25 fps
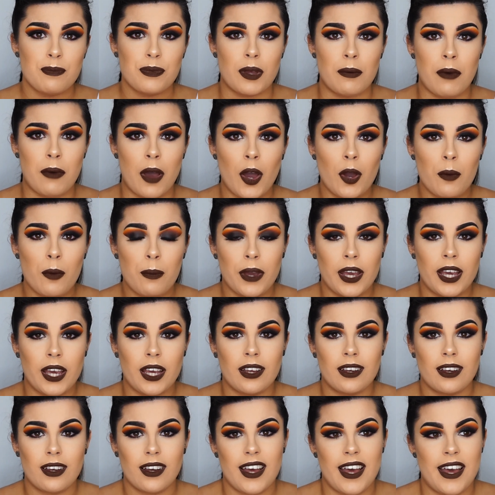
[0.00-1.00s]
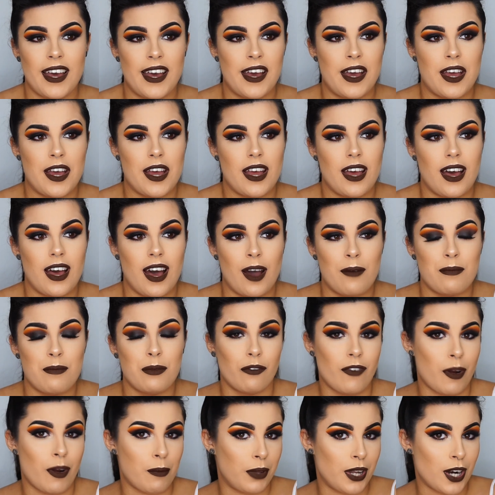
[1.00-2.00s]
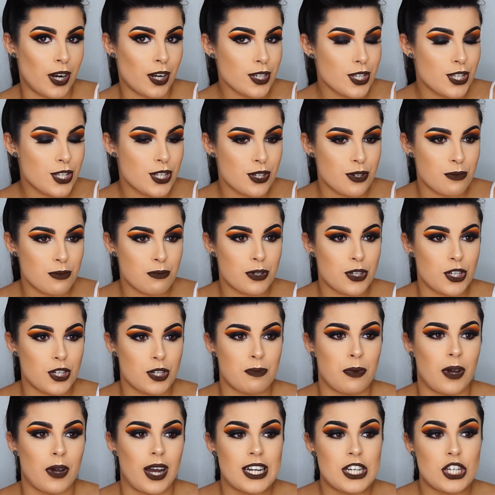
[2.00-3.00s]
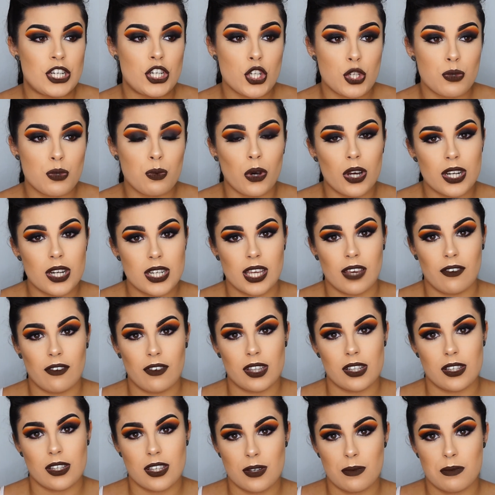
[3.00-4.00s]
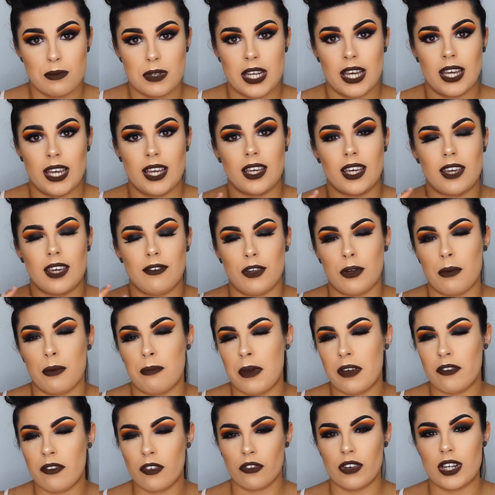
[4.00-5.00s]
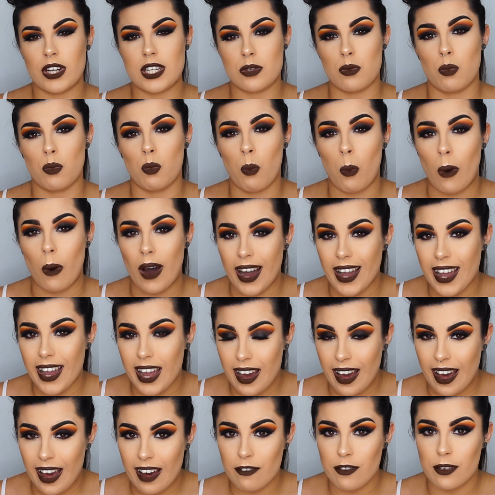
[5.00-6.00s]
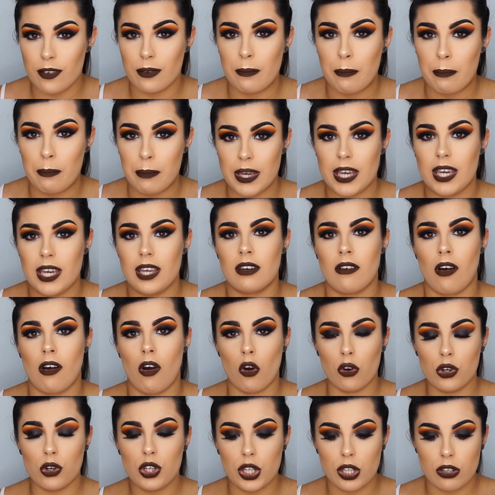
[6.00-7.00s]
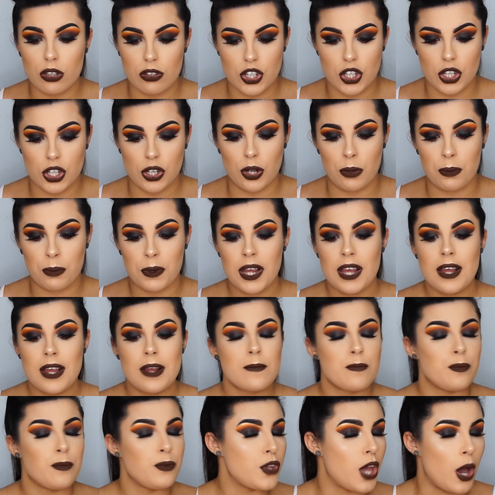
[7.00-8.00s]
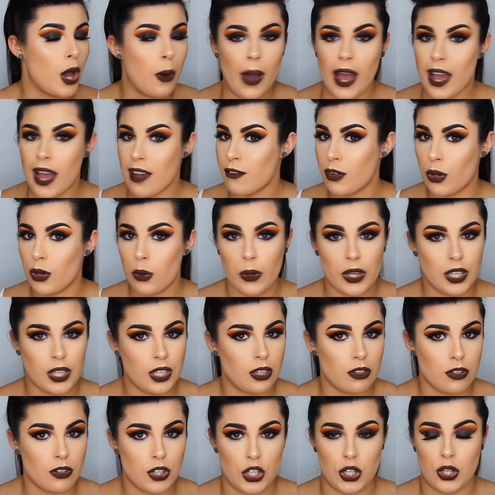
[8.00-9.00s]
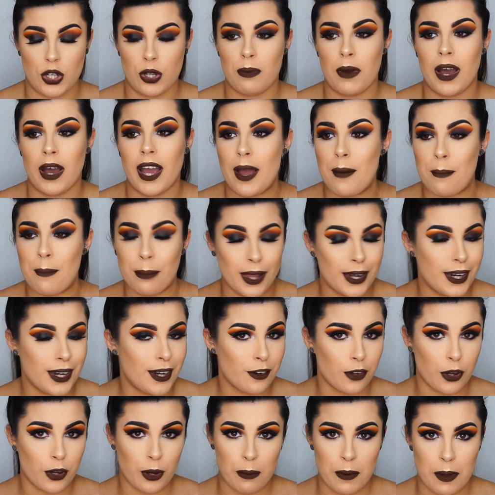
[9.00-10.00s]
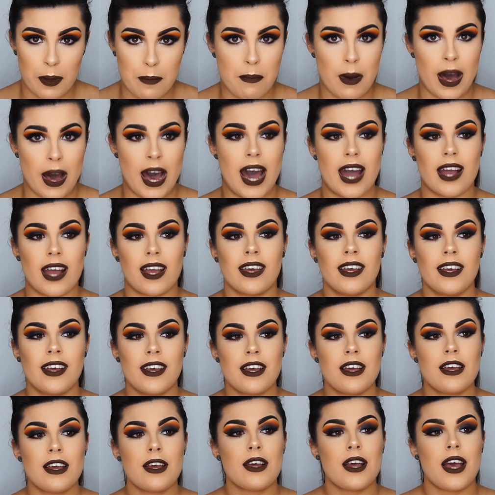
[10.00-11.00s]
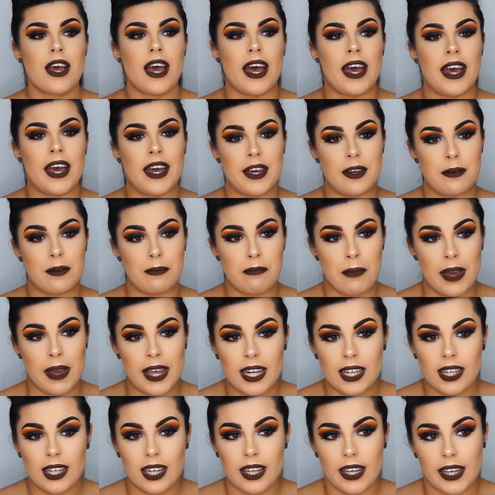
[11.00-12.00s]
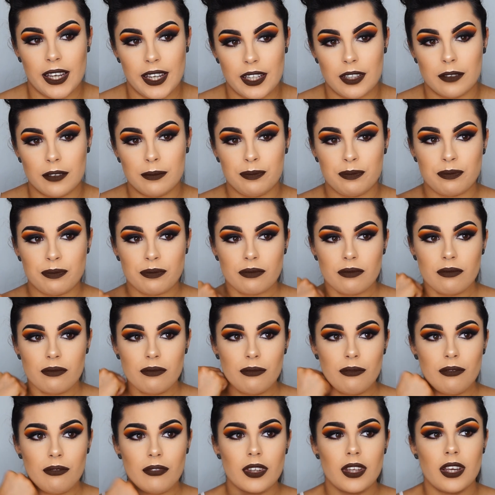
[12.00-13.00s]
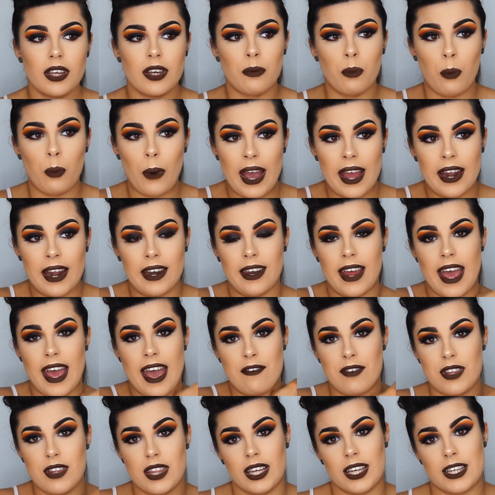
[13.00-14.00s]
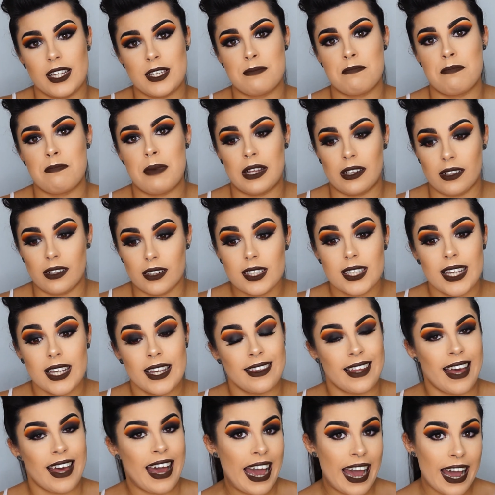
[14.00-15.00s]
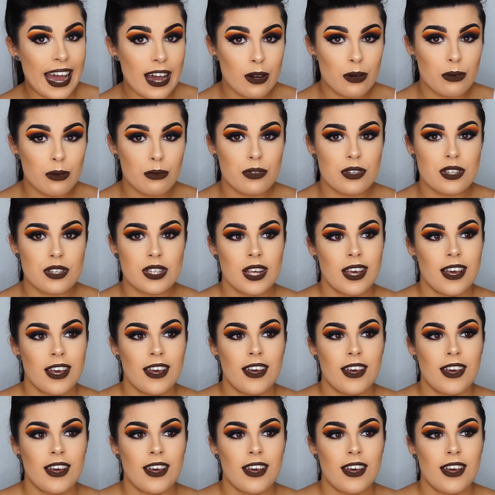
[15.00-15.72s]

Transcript: I'm hoping I'm not rambling on too much, but I just wanted to give you this update and give you a bit of a reason why I haven't been on YouTube. No, I haven't quit YouTube. I am planning on coming back, mainly when everything is built in the house.